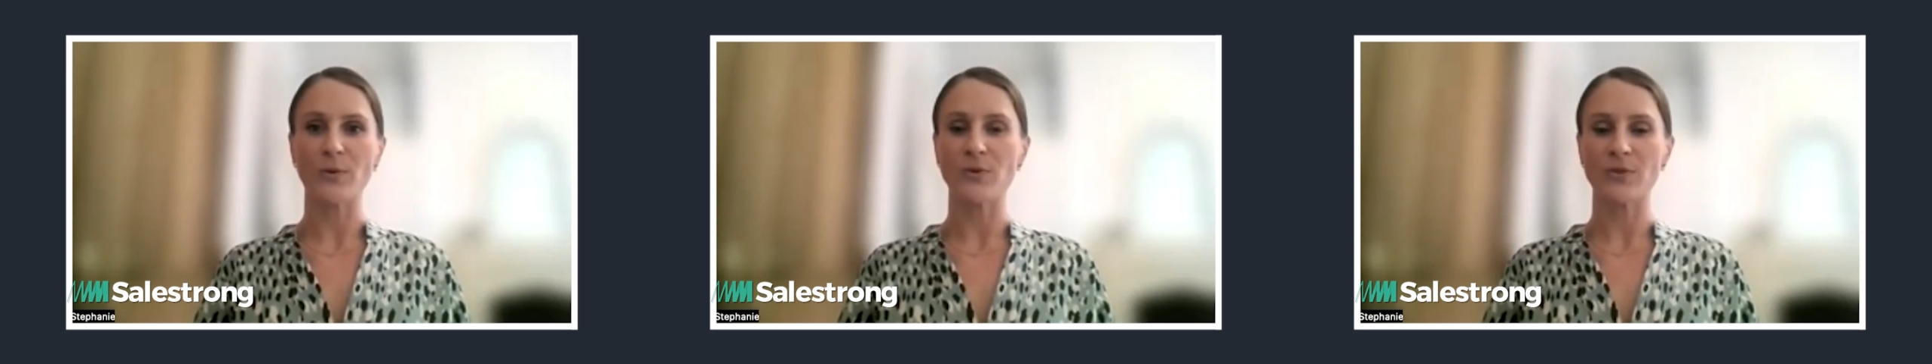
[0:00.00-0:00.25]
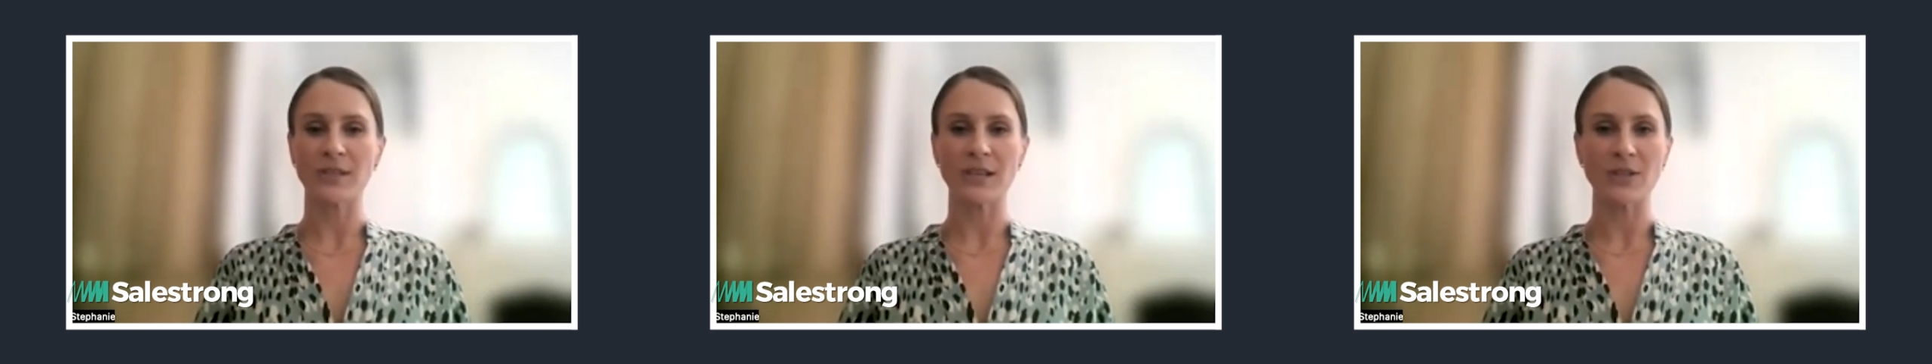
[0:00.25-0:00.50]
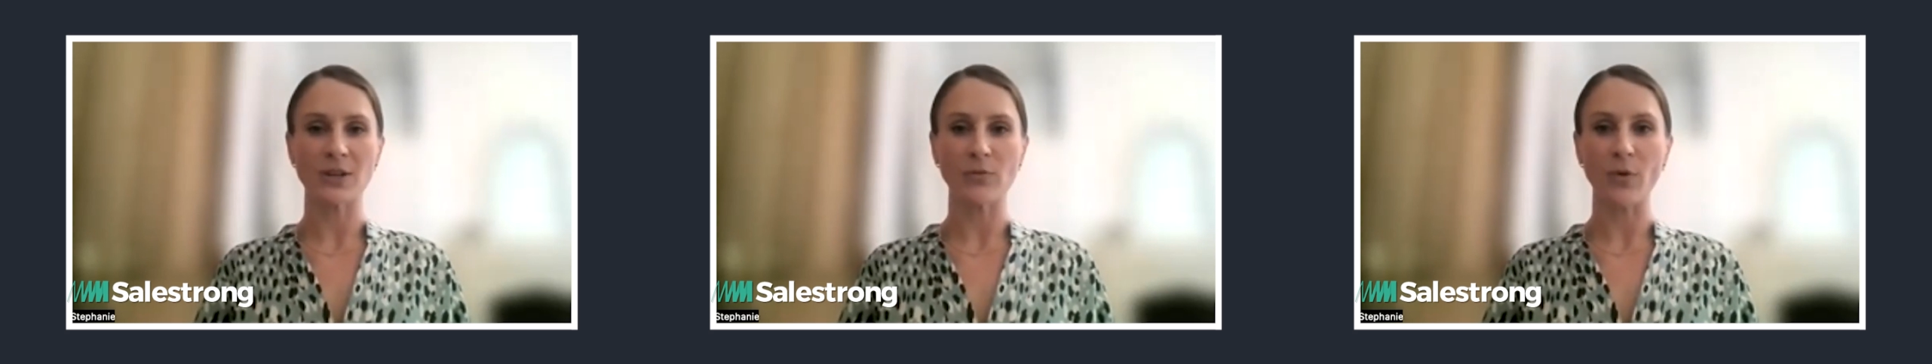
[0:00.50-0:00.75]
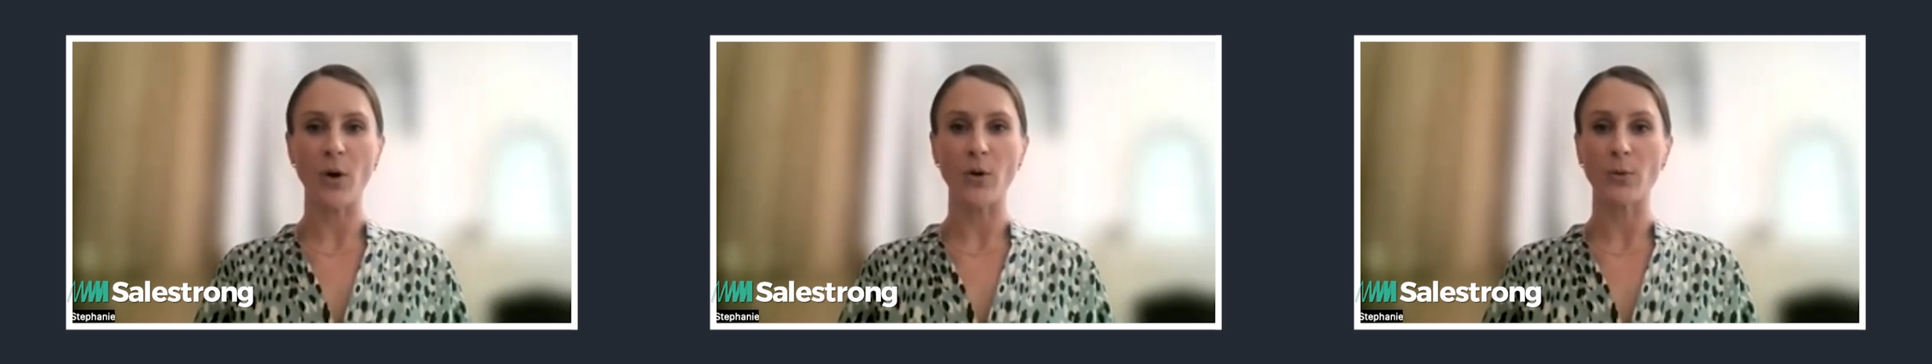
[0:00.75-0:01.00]
strategic
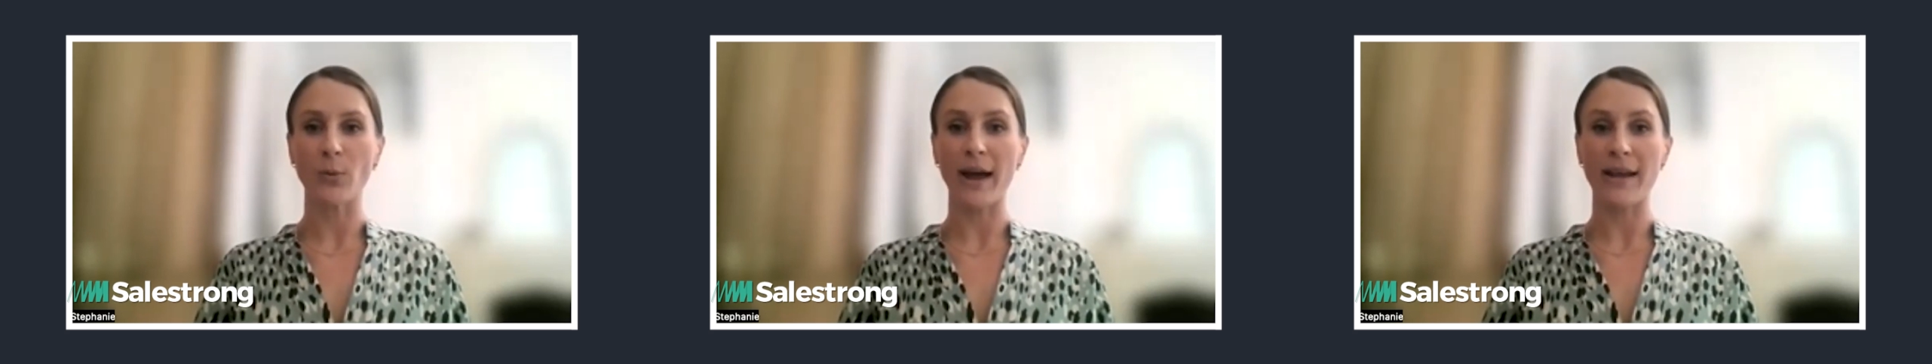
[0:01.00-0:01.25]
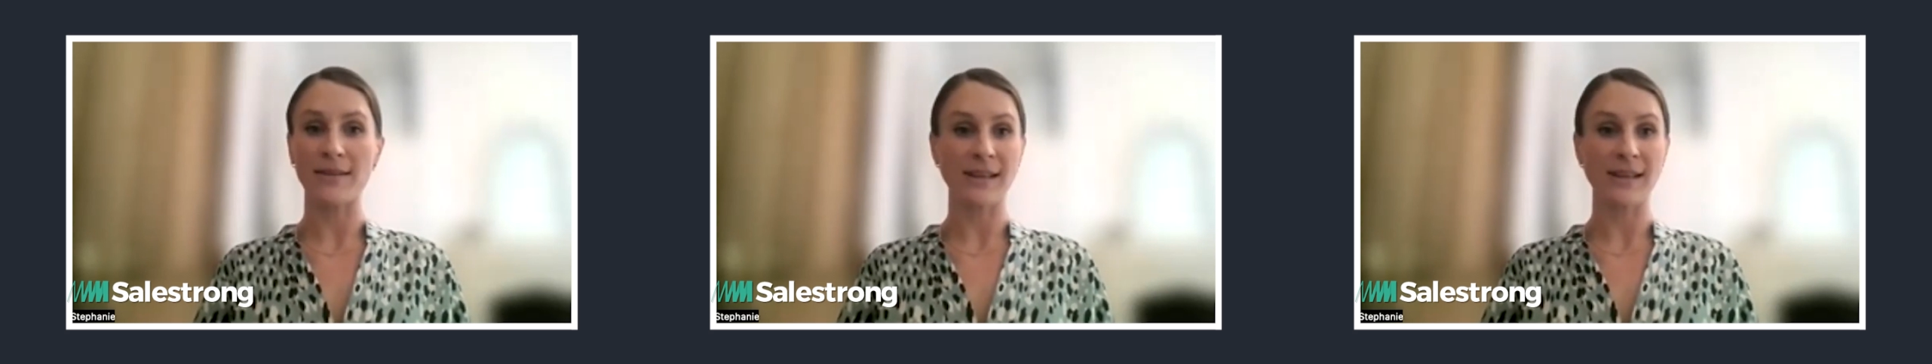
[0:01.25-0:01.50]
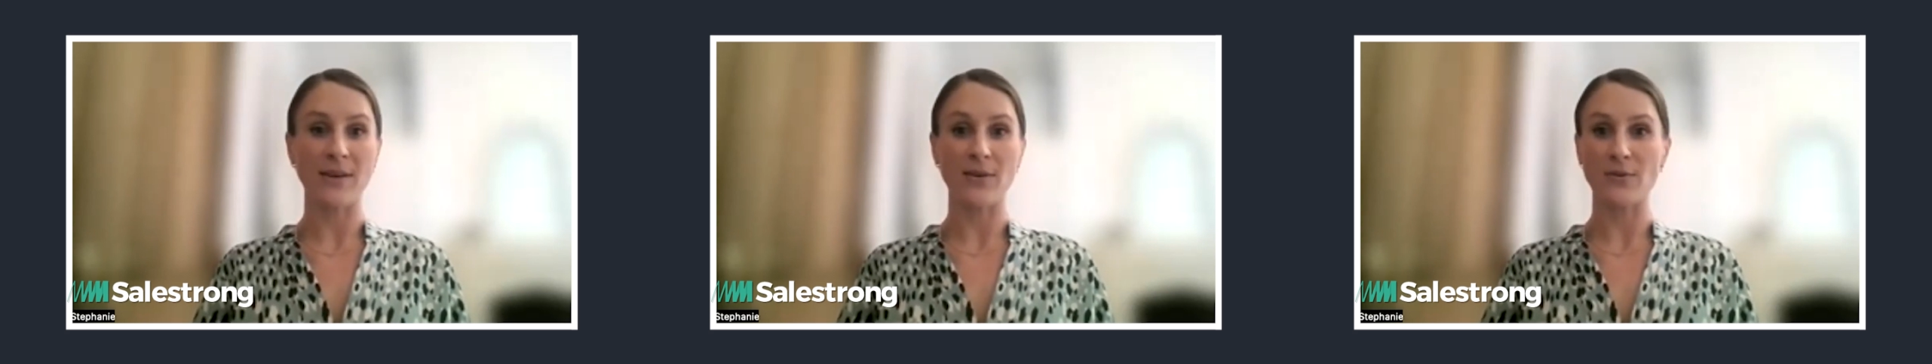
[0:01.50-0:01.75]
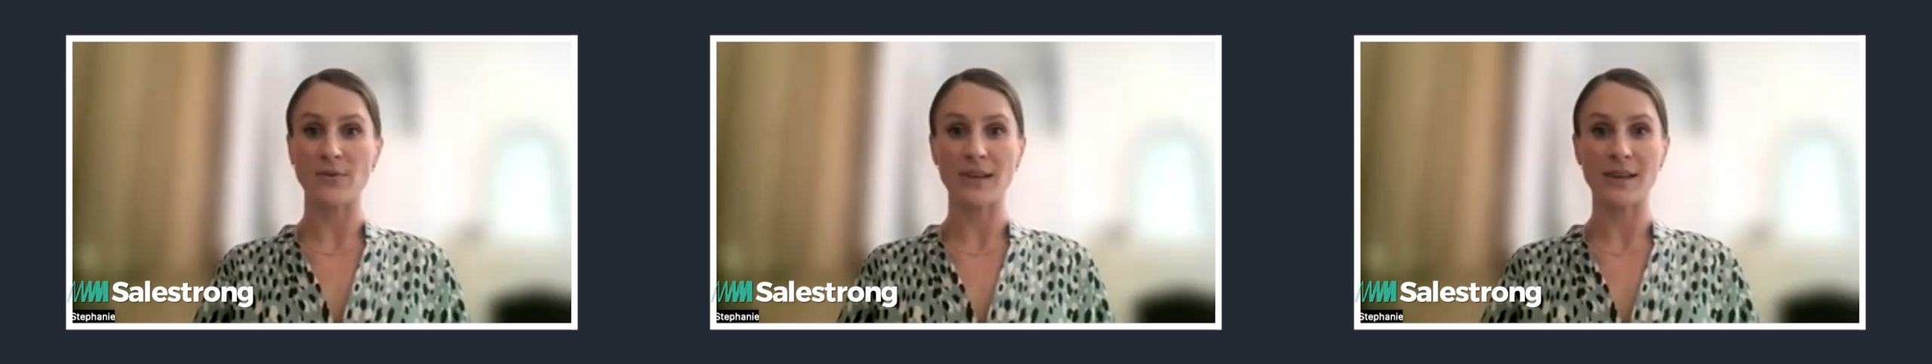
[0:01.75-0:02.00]
role, where
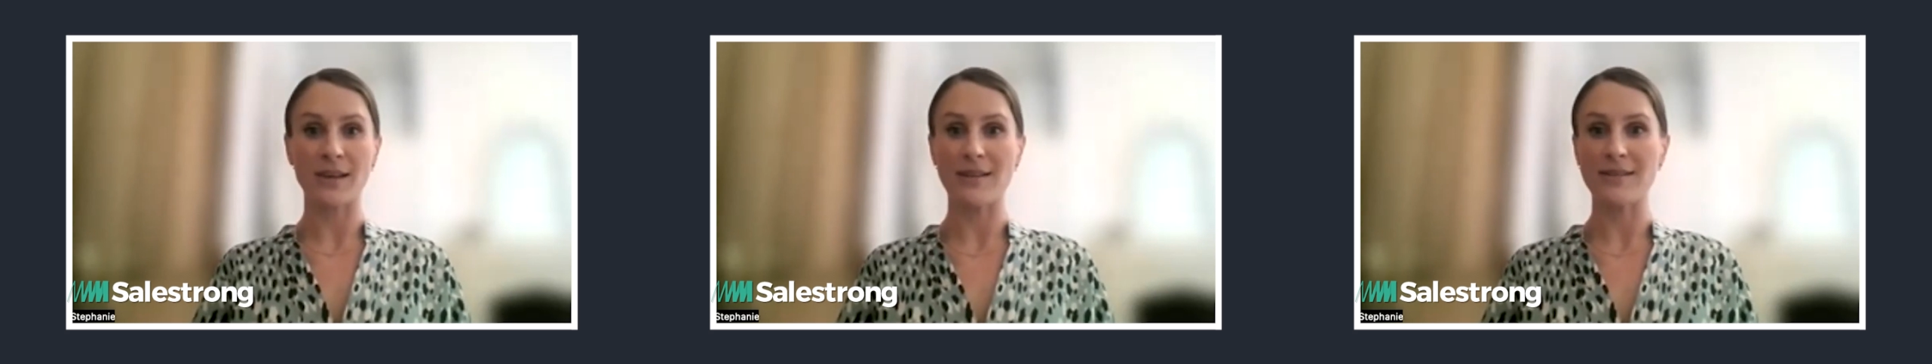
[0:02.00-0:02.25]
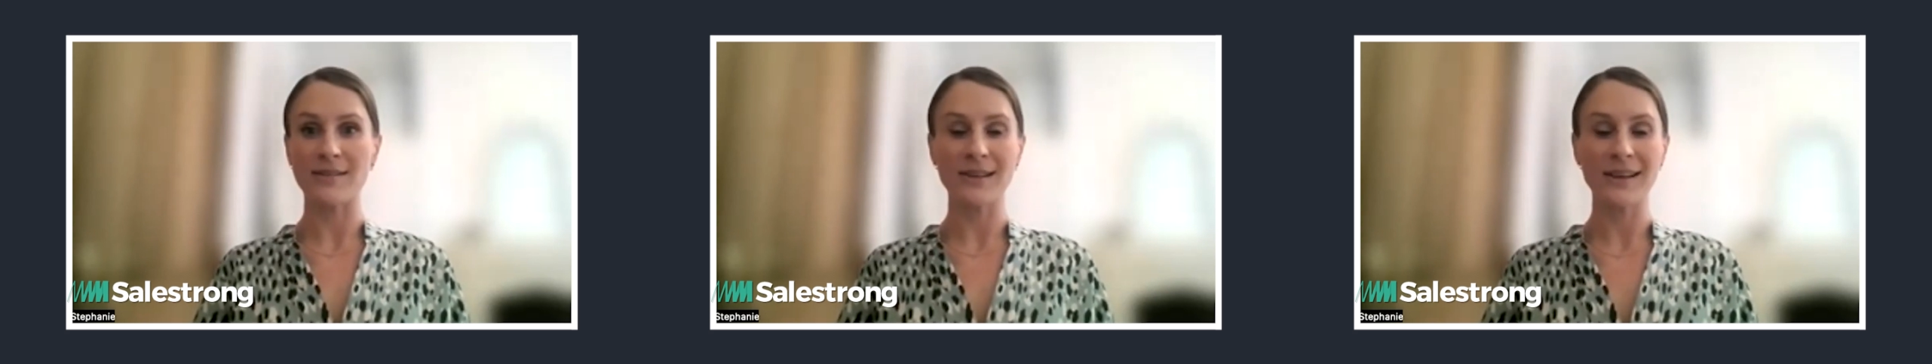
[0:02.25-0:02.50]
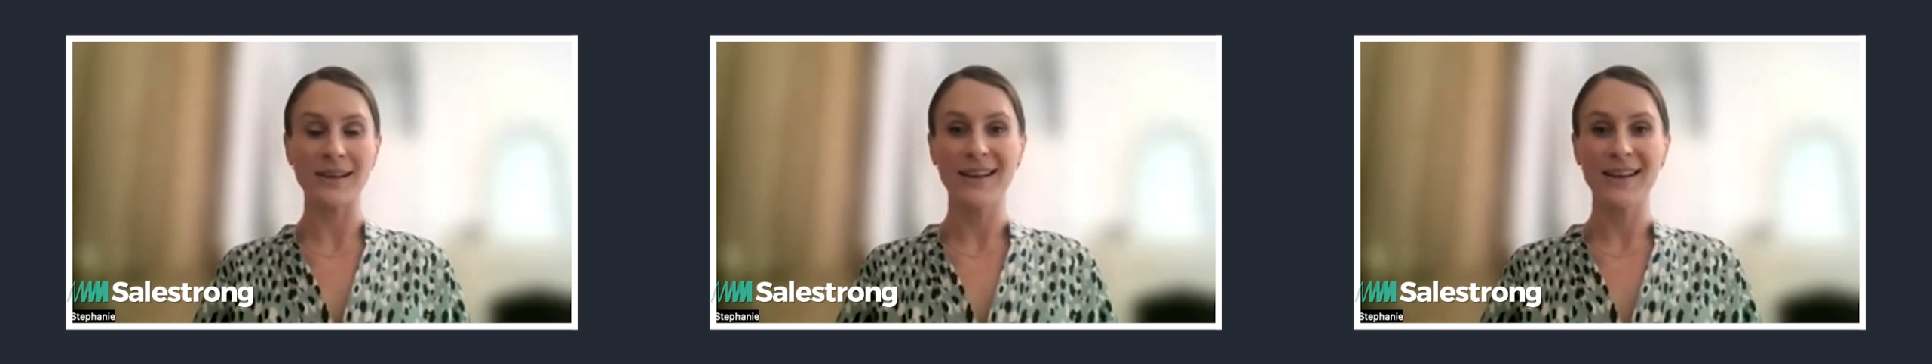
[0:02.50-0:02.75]
sales is,